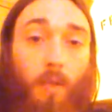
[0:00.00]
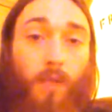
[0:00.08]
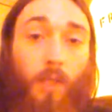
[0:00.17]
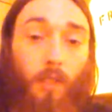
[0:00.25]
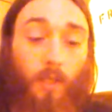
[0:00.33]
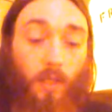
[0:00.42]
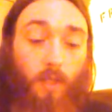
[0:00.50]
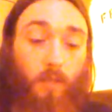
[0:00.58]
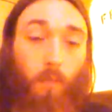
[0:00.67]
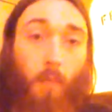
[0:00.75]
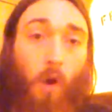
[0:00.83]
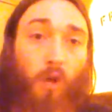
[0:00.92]
This
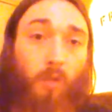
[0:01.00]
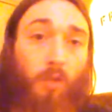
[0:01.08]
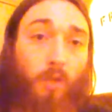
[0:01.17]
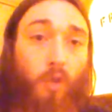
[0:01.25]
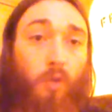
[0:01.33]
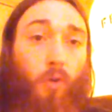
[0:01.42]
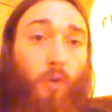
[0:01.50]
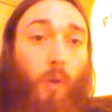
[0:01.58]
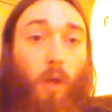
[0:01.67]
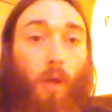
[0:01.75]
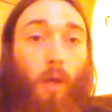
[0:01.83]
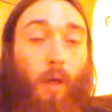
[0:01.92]
is part 2
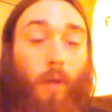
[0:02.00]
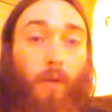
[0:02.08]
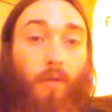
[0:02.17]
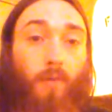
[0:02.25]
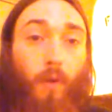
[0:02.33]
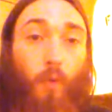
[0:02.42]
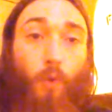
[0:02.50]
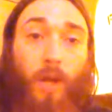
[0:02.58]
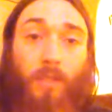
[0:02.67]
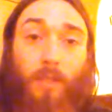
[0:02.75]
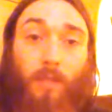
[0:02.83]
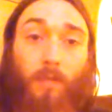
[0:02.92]
of
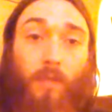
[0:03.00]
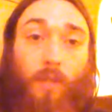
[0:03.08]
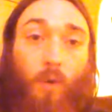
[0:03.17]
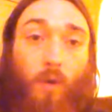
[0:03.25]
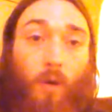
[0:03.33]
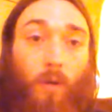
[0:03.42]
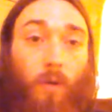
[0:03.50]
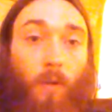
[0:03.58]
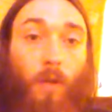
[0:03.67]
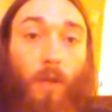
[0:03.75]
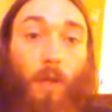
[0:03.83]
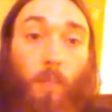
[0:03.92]
Races of Thorril,
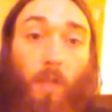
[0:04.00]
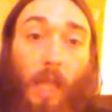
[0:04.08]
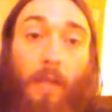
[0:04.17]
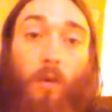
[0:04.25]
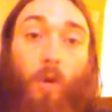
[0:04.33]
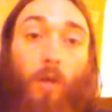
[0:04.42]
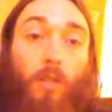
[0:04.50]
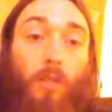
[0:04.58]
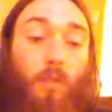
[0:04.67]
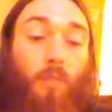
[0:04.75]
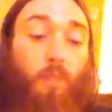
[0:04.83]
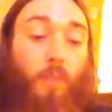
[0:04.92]
Plain
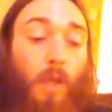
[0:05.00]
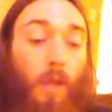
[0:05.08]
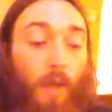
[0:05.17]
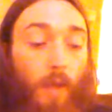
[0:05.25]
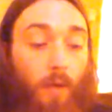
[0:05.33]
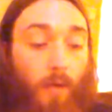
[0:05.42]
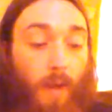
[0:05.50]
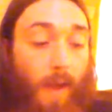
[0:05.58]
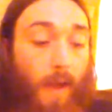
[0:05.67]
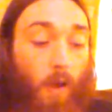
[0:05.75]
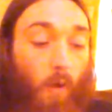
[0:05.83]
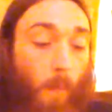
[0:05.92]
Orcs.
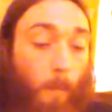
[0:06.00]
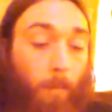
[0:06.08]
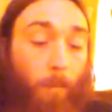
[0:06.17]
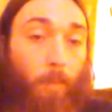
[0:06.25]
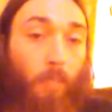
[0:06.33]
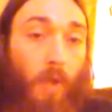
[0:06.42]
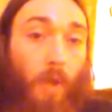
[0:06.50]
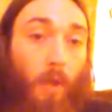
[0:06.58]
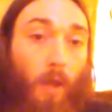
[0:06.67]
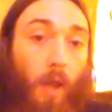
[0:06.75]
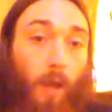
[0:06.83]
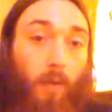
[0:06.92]
Now,
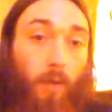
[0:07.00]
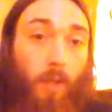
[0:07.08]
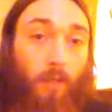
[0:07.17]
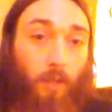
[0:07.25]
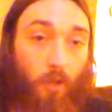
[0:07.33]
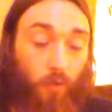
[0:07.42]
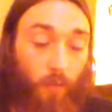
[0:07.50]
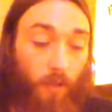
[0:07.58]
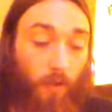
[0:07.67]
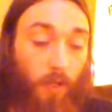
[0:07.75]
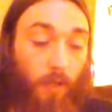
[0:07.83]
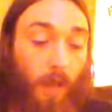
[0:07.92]
excuse me
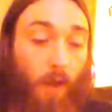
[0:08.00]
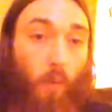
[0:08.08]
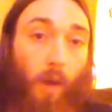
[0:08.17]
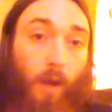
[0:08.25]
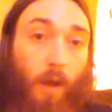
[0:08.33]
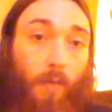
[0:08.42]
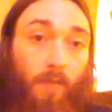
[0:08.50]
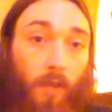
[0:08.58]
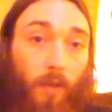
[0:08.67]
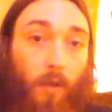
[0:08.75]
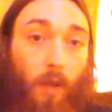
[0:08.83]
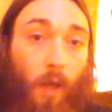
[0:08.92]
looking down quite
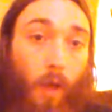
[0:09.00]
often.